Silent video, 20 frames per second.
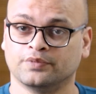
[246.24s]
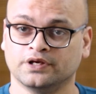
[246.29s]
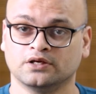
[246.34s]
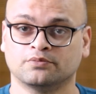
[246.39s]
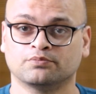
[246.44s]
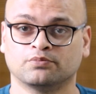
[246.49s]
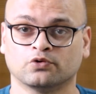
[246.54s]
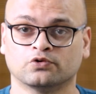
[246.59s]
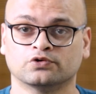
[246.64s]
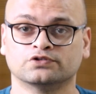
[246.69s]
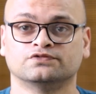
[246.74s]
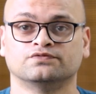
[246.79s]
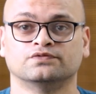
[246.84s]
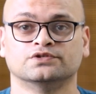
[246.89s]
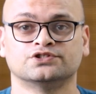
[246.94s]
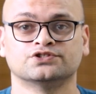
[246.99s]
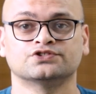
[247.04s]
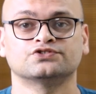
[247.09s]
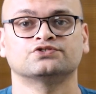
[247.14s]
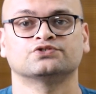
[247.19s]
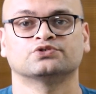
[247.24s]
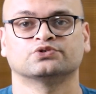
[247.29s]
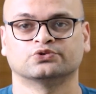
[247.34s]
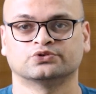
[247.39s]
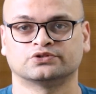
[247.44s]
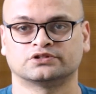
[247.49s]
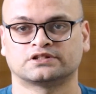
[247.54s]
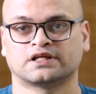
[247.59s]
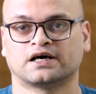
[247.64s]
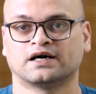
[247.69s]
peak pose, which is
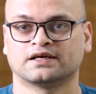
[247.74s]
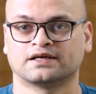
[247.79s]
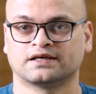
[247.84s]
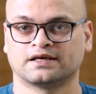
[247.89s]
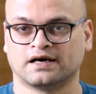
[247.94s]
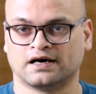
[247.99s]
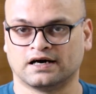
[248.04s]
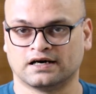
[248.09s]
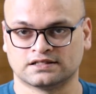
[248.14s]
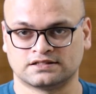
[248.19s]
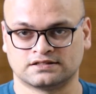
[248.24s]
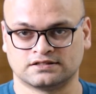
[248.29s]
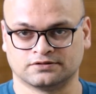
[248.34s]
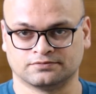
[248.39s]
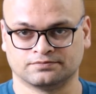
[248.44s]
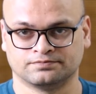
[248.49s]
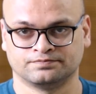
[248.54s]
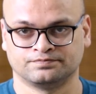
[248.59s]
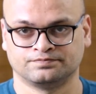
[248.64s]
Uttanasana.